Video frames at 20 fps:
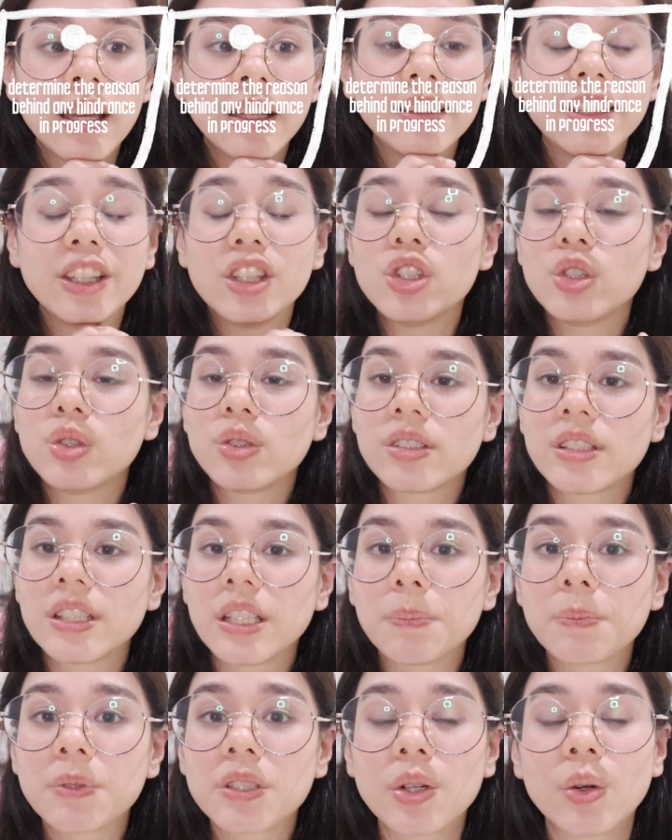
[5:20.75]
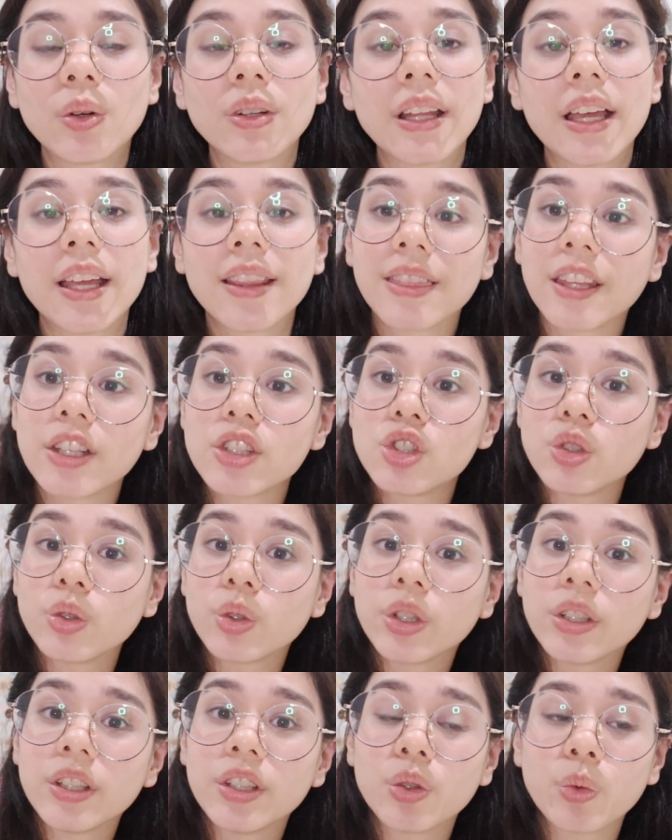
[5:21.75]
Did you sleep so late that you
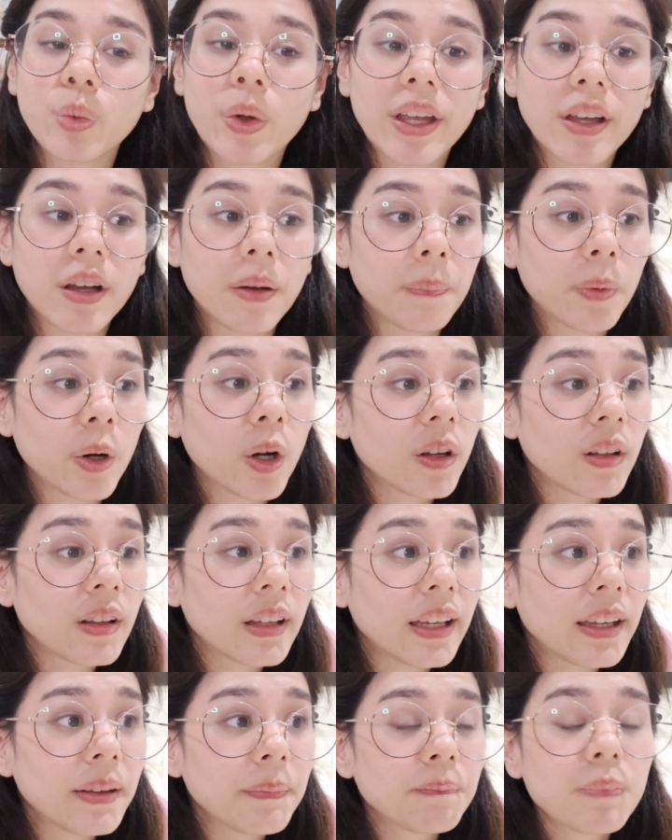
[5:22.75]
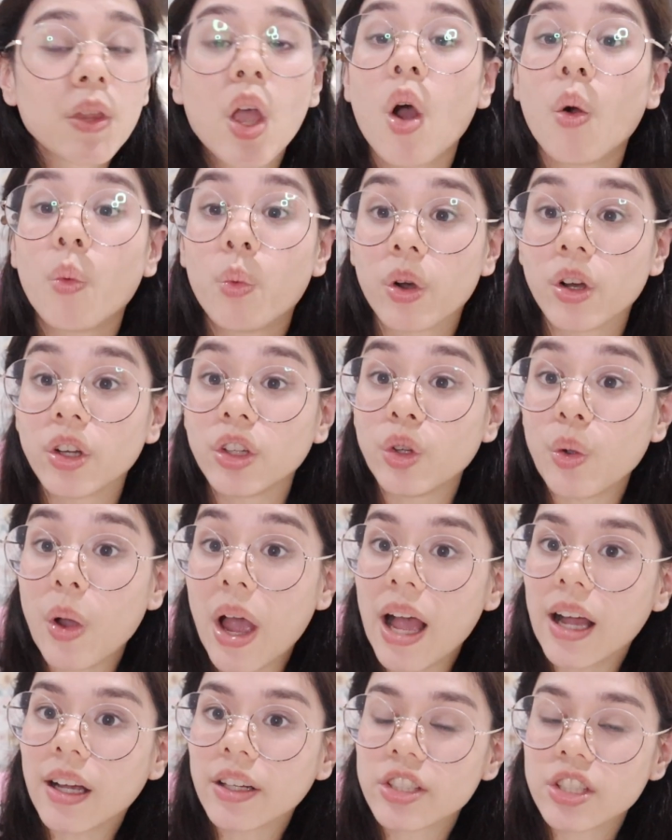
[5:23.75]
couldn't wake up early? Were you
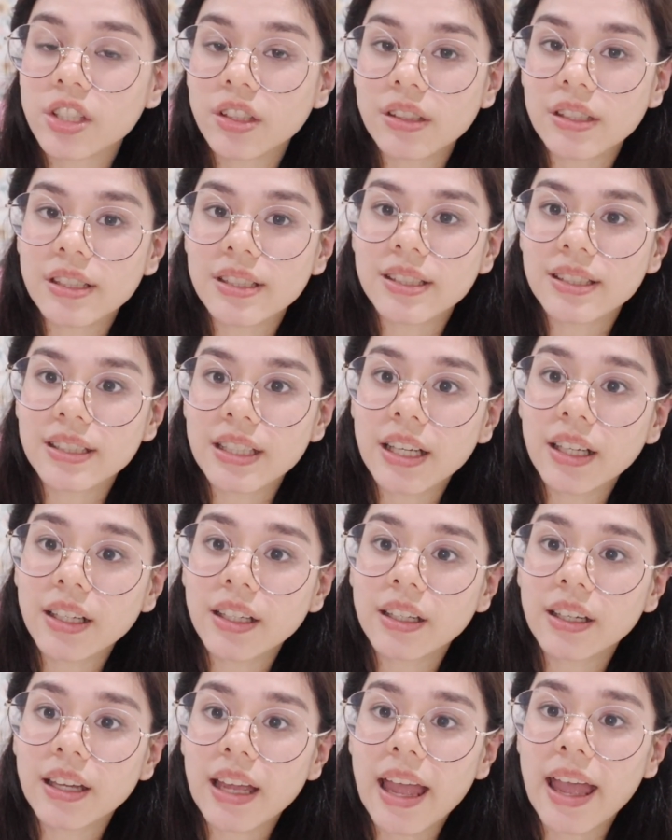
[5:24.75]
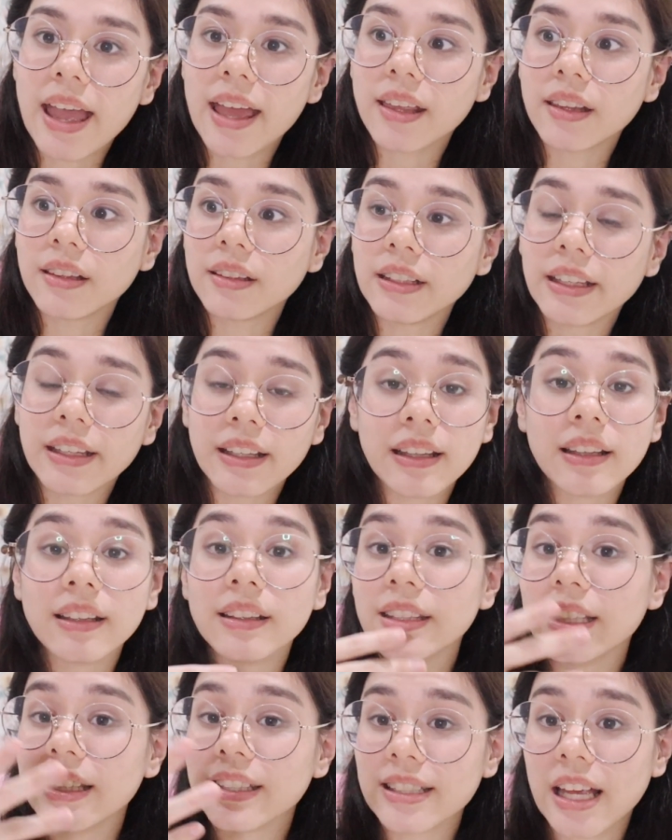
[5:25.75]
actually sick and
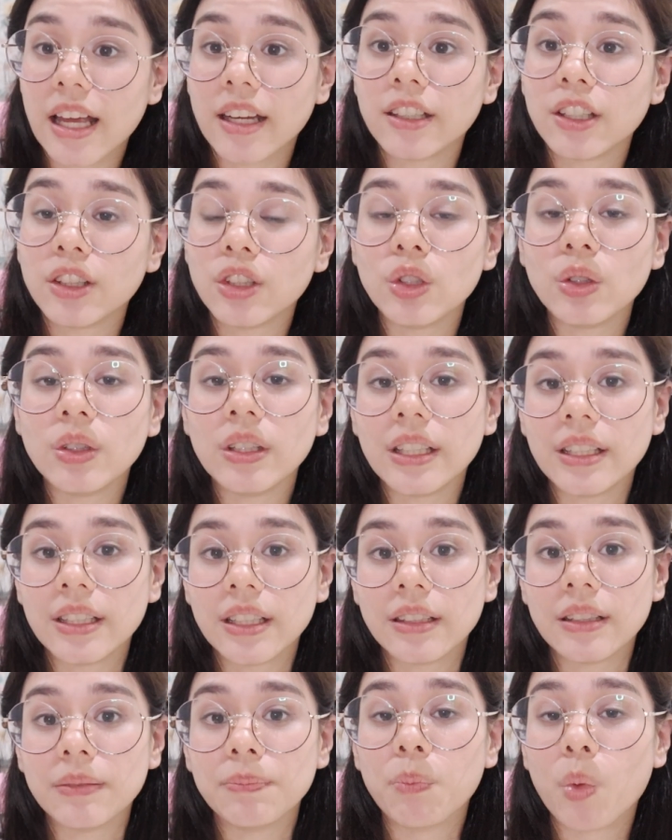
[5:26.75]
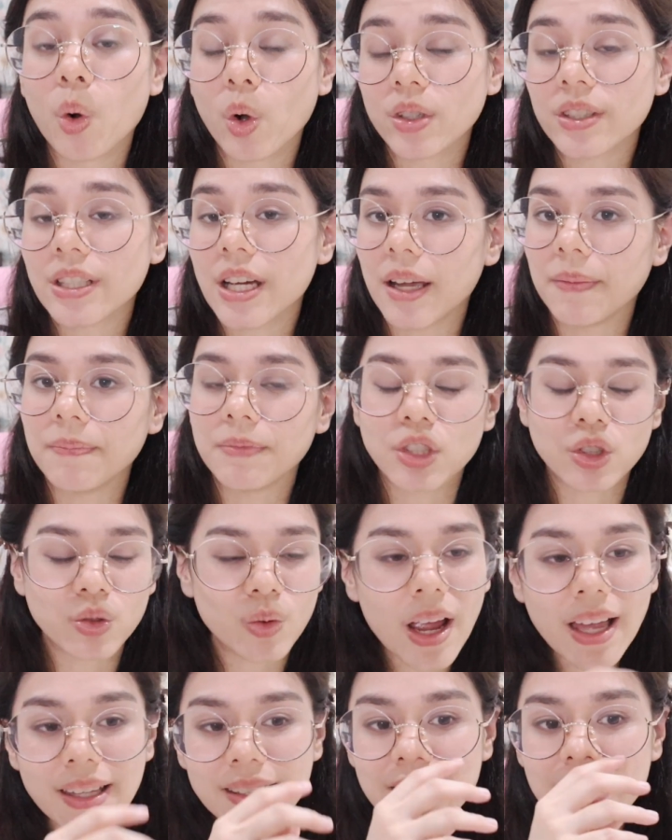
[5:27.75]
decided you needed more time to
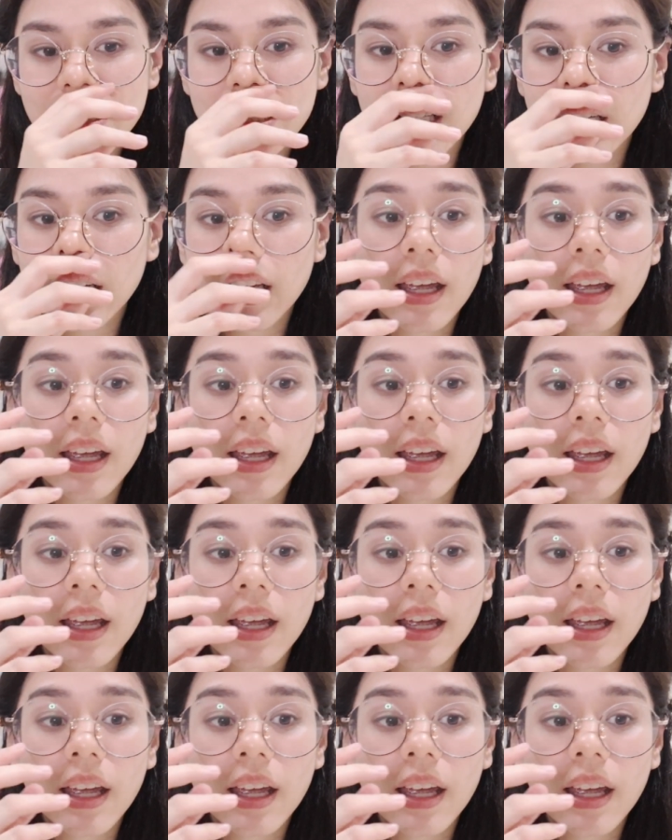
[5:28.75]
rest?